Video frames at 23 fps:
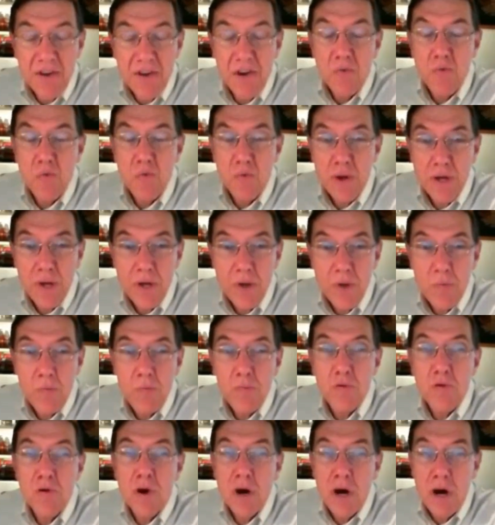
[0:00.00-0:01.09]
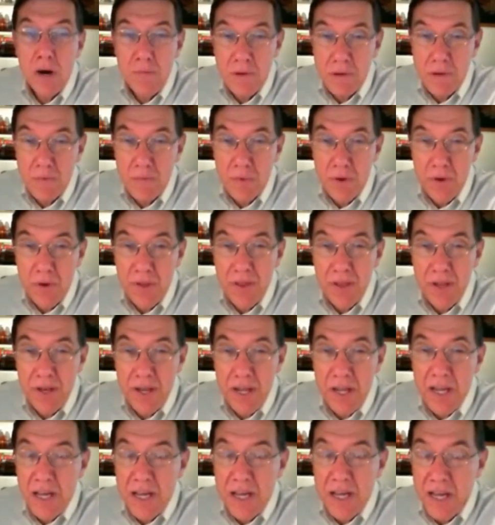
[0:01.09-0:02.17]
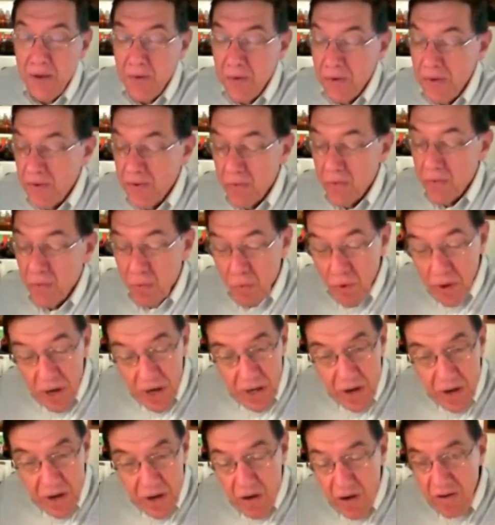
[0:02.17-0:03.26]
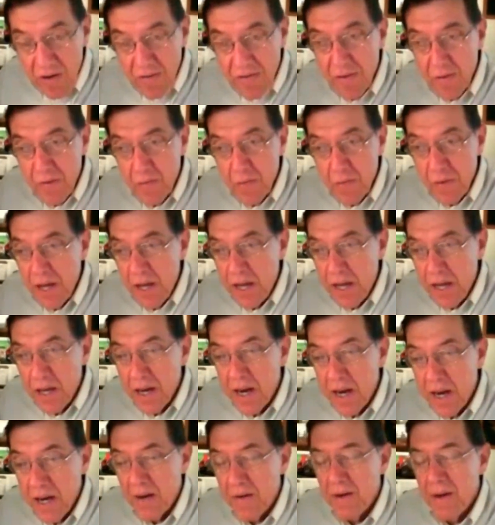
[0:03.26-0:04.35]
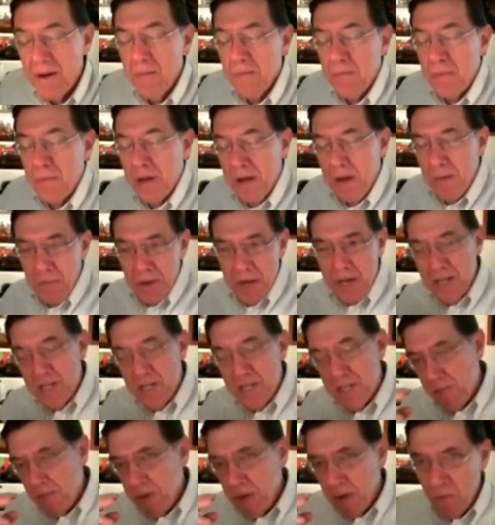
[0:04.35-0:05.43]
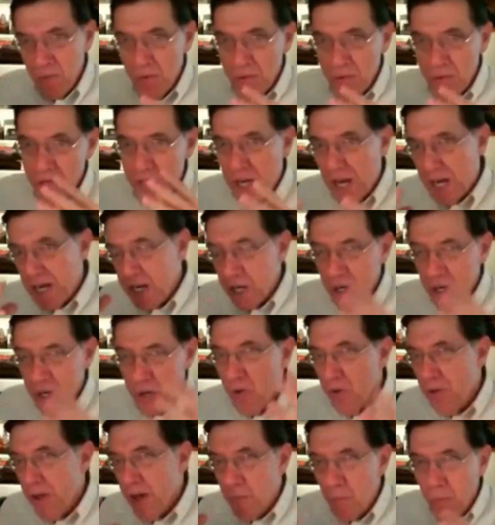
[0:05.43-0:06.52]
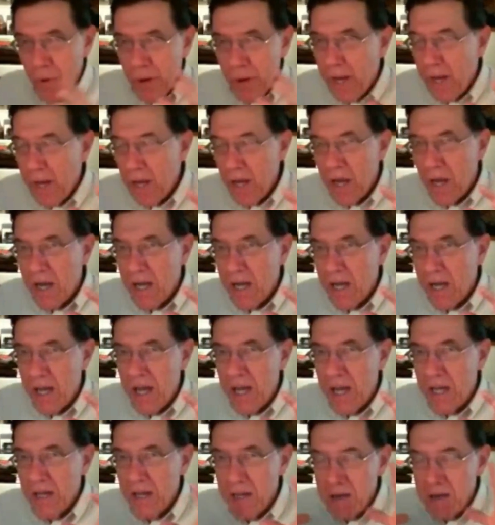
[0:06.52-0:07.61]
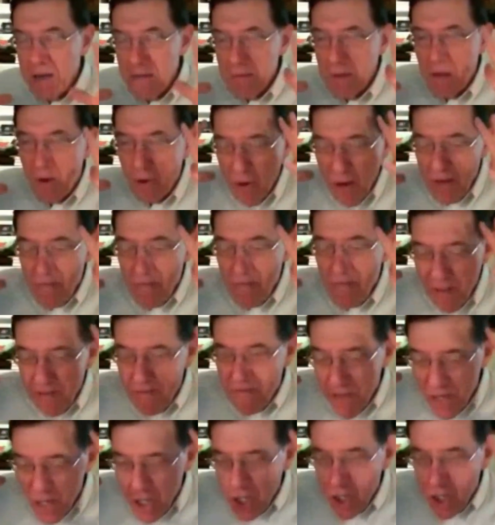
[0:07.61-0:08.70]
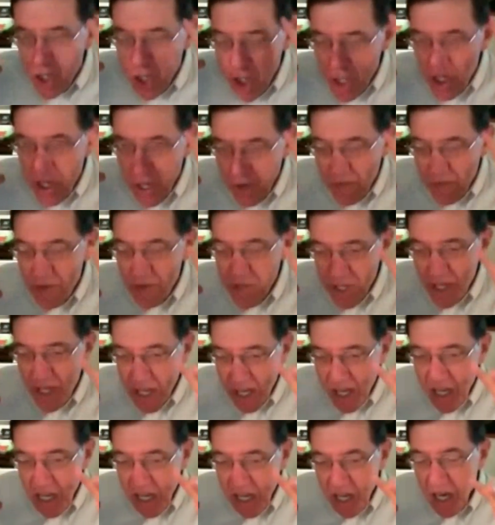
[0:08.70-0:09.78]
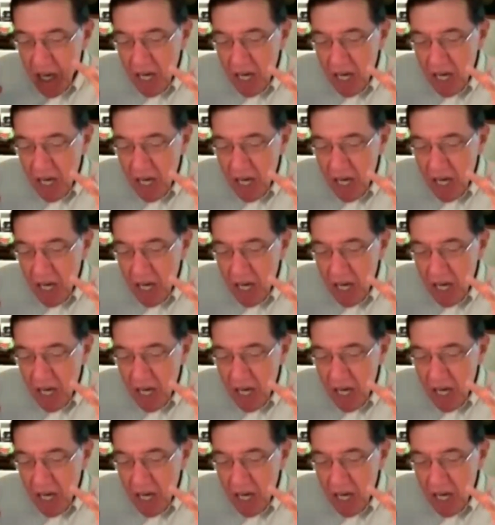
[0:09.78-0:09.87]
a real problem with it. It was really hard for me because I'm not real technical that way. I don't have that vision of seeing